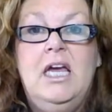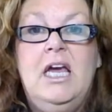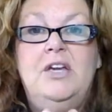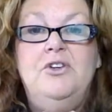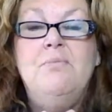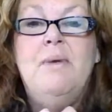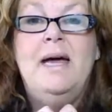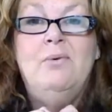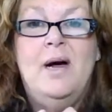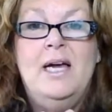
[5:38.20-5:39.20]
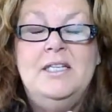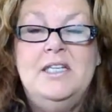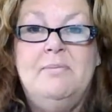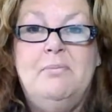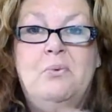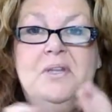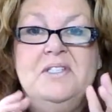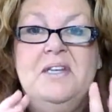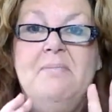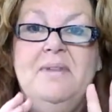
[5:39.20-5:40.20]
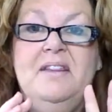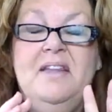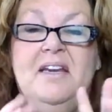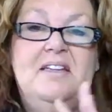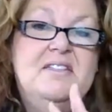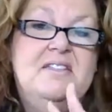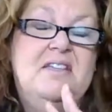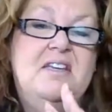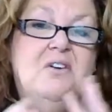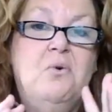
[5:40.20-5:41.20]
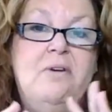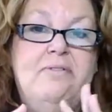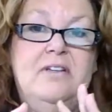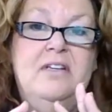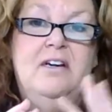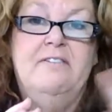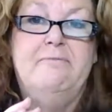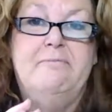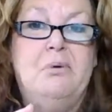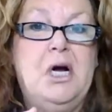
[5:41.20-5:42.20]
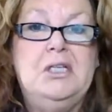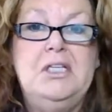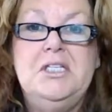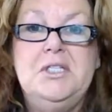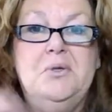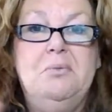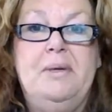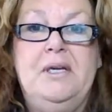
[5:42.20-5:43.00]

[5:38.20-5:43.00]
And you might wind up with something that is the equivalent of broccoli soup